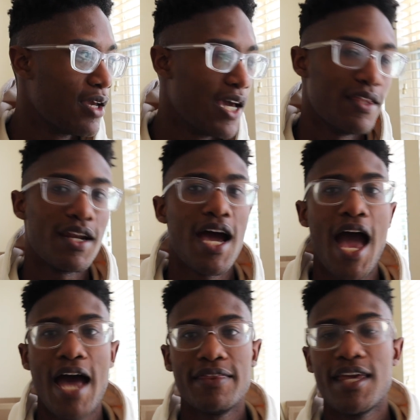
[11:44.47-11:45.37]
And then I
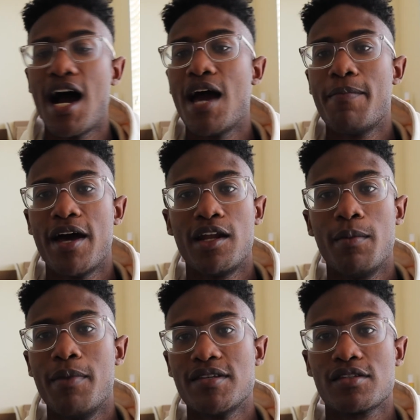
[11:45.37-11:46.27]
had the iPad
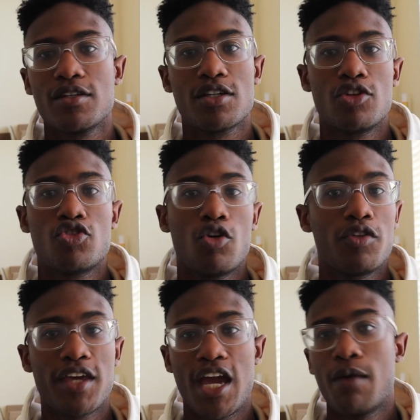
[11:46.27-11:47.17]
up basically to control
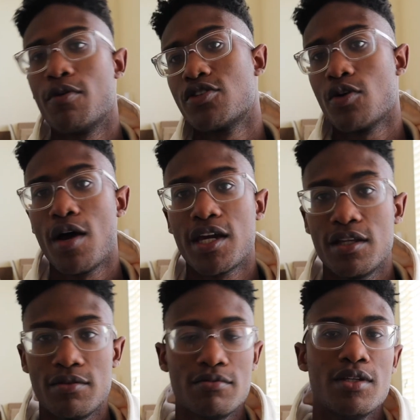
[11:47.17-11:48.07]
the camera so I
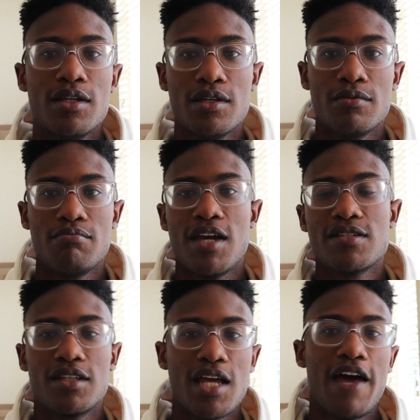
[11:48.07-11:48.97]
can
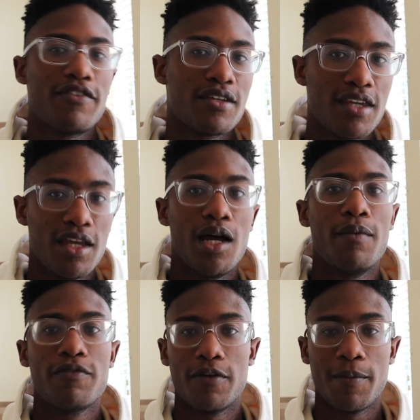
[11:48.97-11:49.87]
basically not have to get
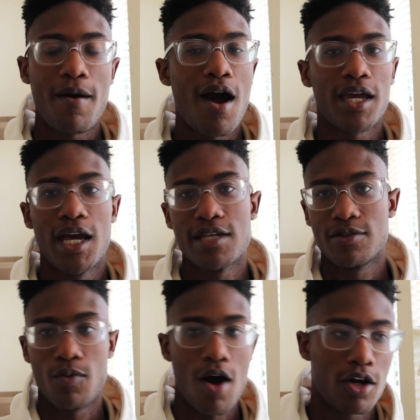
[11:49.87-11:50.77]
up from the podcast
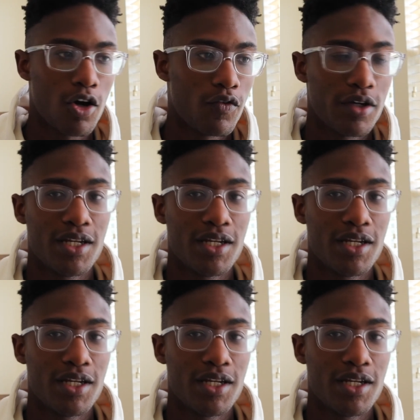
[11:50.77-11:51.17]
and walk over.